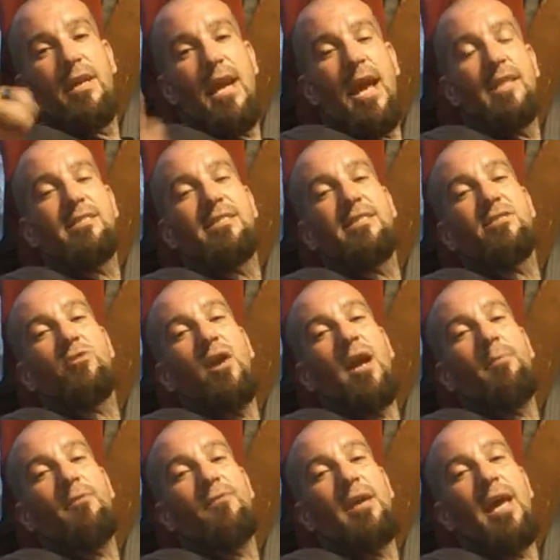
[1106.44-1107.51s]
and
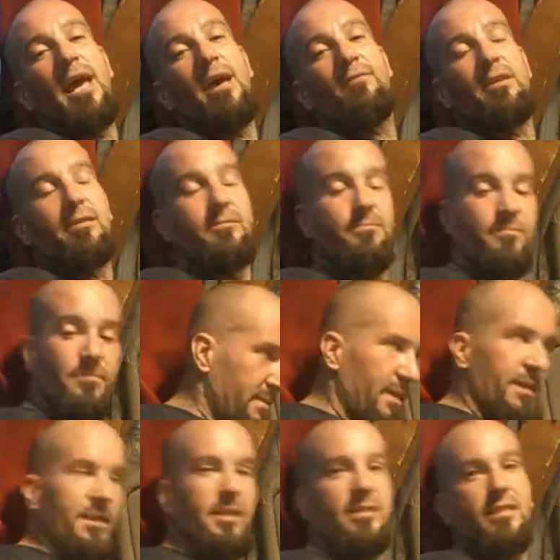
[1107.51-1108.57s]
subscribe if you haven't.
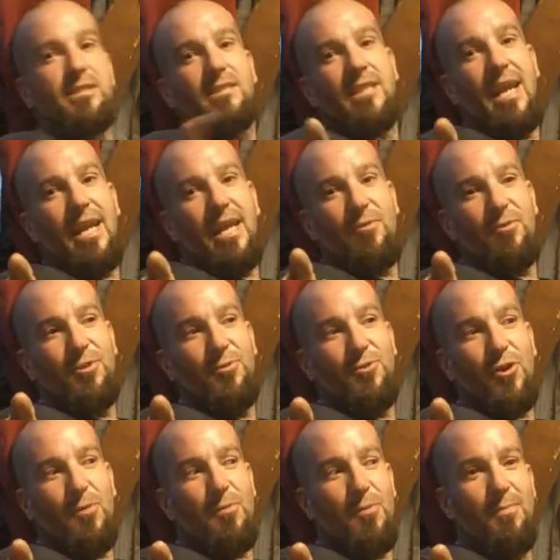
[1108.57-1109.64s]
This is Sagan with
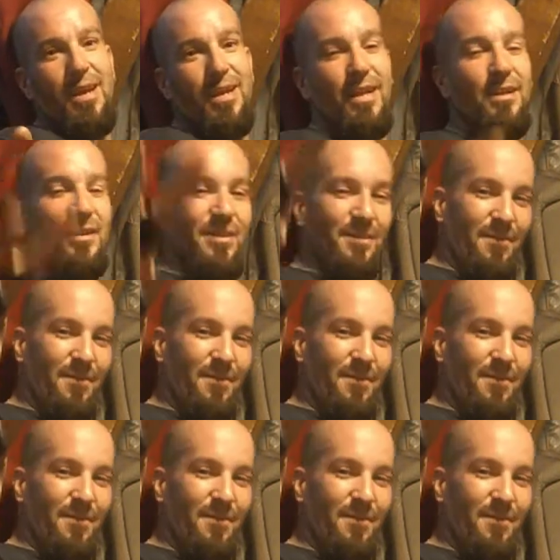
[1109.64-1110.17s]
U-Turn Permitted.